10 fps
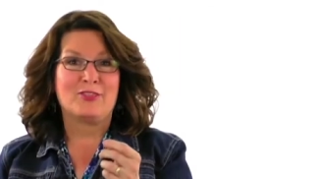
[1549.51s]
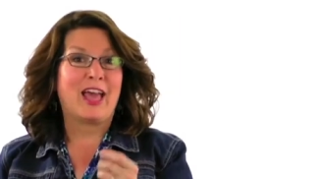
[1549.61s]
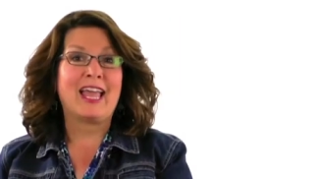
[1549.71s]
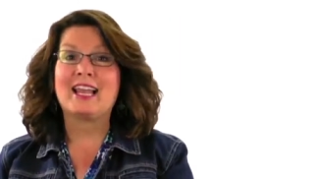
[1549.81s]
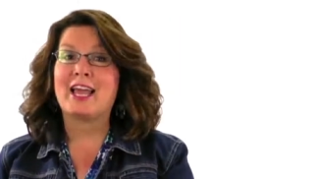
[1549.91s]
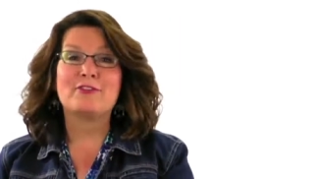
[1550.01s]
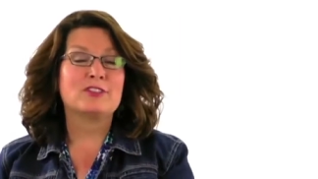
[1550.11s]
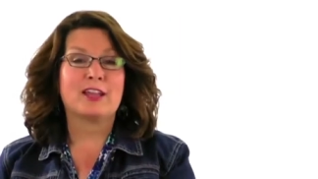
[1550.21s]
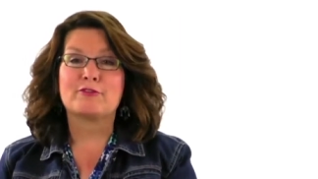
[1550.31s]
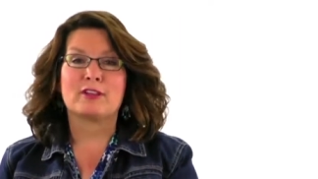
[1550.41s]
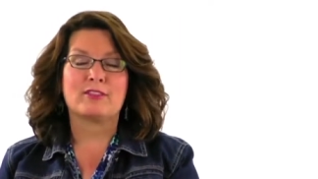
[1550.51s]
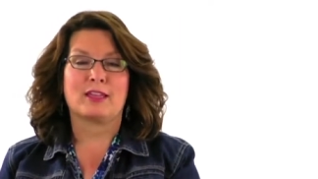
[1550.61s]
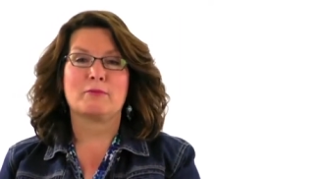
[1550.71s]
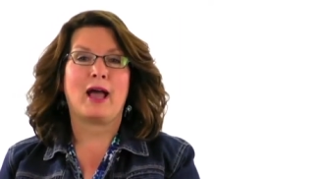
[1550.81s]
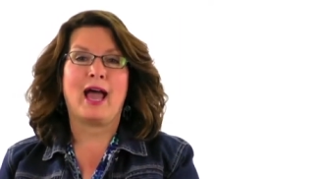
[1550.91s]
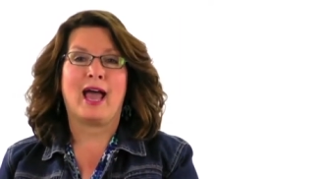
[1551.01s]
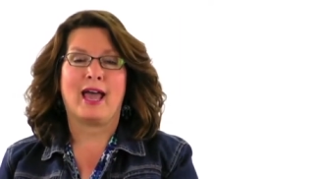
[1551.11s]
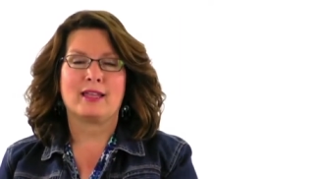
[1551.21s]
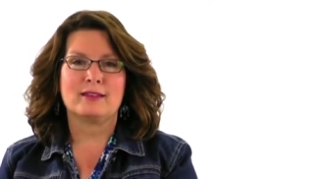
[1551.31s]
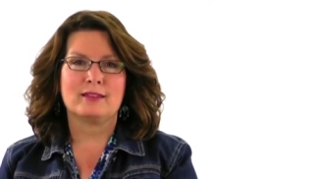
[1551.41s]
They left everything
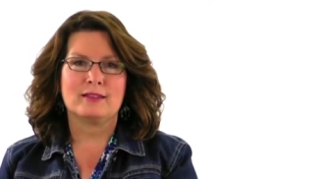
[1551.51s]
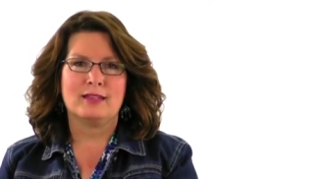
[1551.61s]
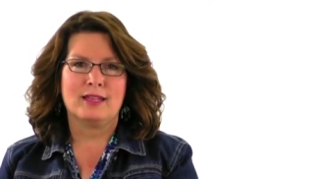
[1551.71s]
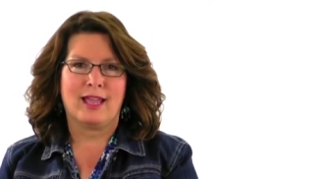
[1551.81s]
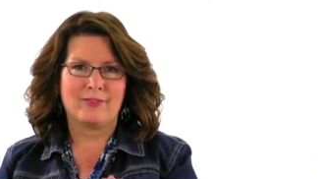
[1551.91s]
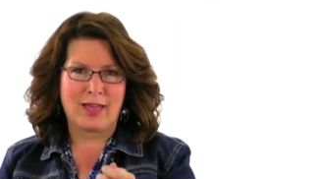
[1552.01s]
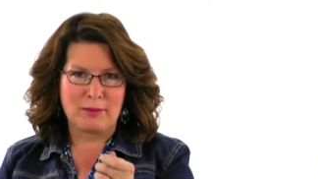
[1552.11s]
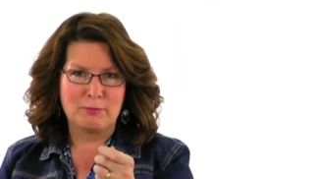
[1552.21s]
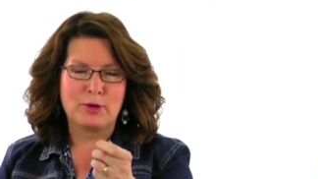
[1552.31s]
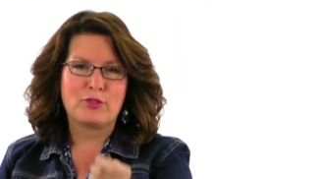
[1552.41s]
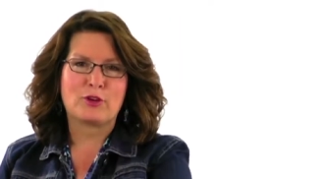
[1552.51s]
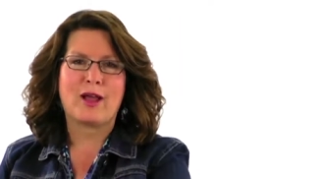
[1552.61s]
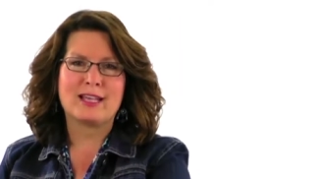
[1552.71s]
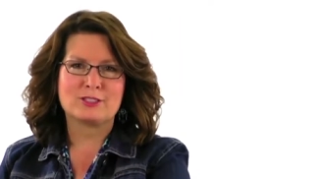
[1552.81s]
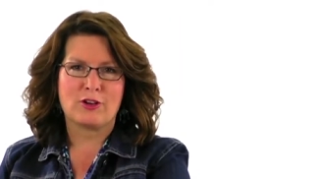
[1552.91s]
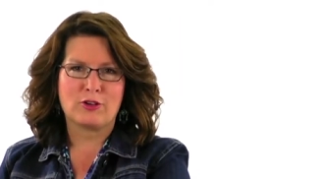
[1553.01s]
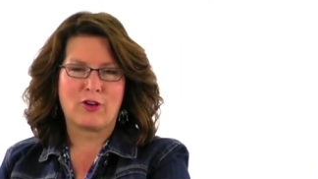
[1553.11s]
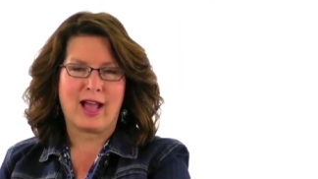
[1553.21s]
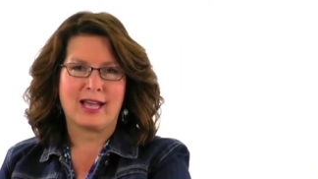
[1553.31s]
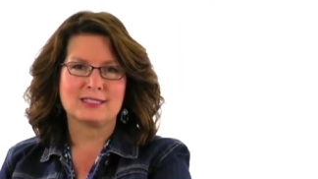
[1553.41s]
behind and they put their eyes on
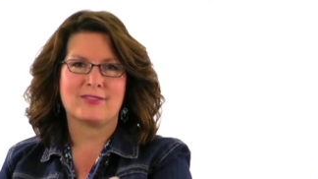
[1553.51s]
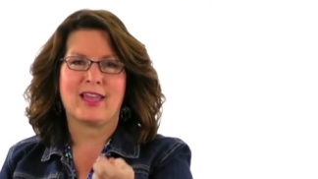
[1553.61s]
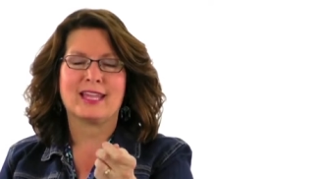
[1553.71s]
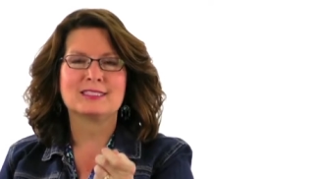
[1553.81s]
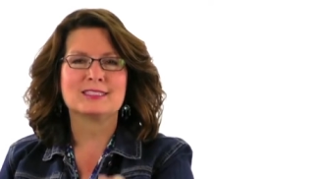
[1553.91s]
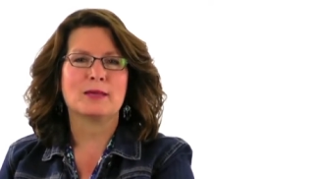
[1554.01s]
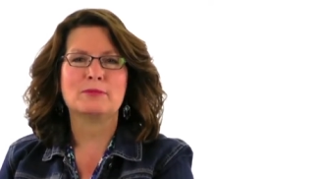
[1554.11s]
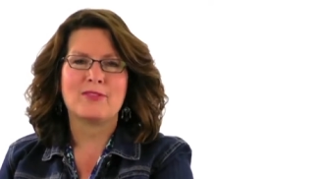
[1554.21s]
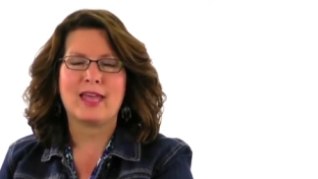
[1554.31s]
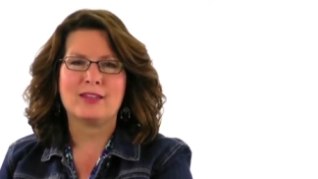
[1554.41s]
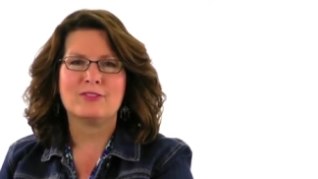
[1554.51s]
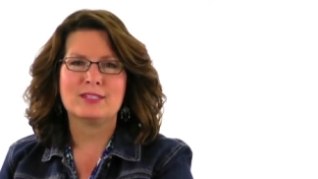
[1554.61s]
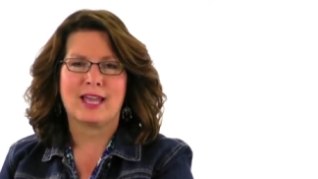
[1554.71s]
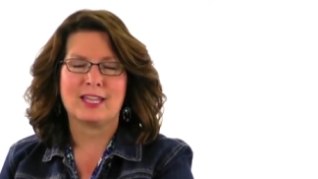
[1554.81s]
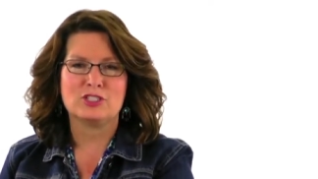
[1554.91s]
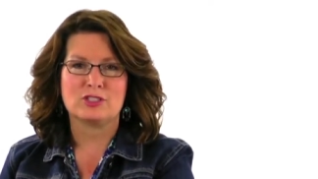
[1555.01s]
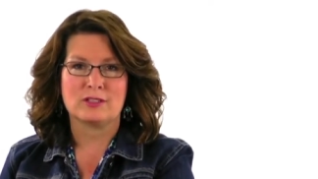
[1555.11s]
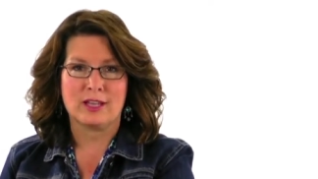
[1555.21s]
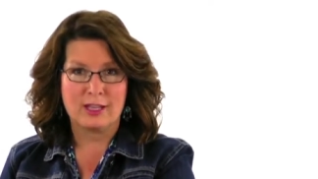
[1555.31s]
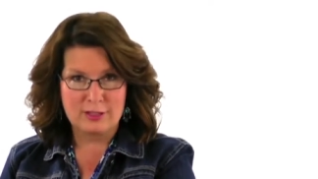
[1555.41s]
Christ and they accepted that
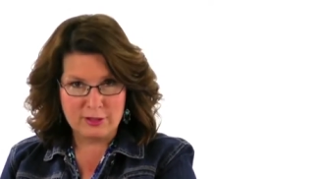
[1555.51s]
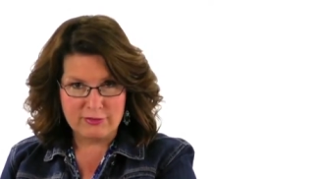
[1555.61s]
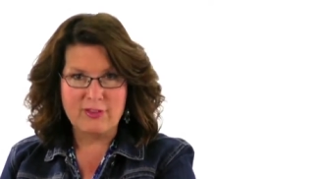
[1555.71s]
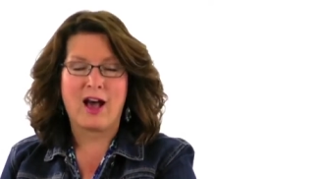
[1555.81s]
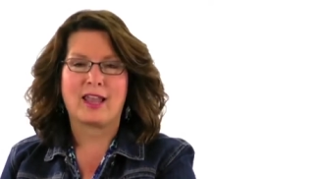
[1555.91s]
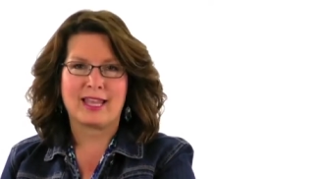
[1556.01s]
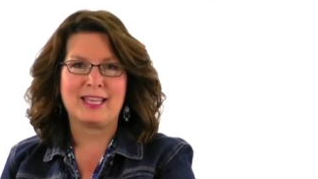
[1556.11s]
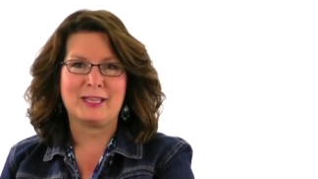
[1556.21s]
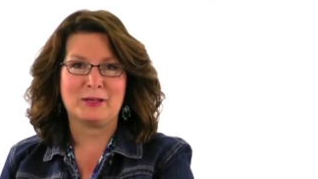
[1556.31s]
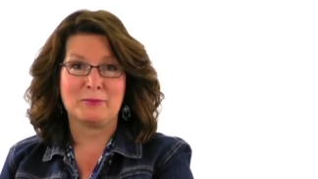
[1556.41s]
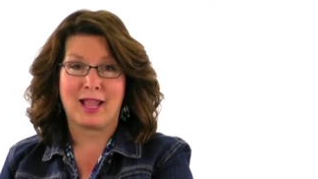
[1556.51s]
invitation to follow Him.